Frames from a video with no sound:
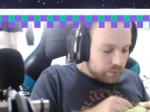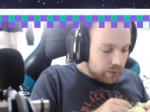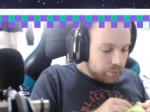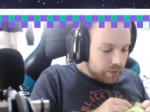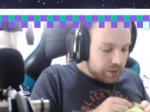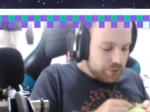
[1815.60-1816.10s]

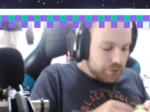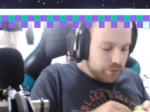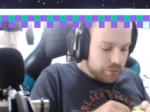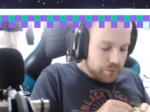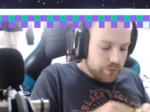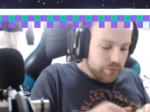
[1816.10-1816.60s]
and make
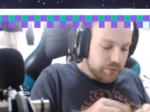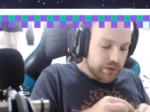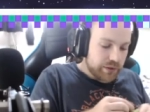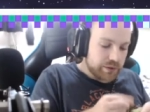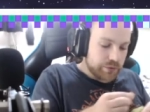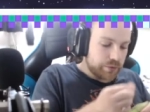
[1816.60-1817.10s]
sure that
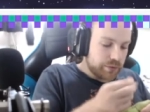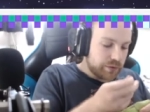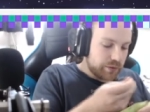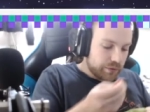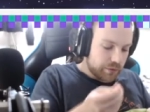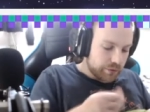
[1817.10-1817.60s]
that's all
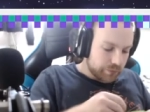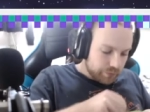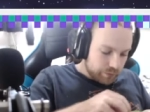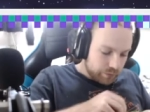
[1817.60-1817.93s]
sealed off.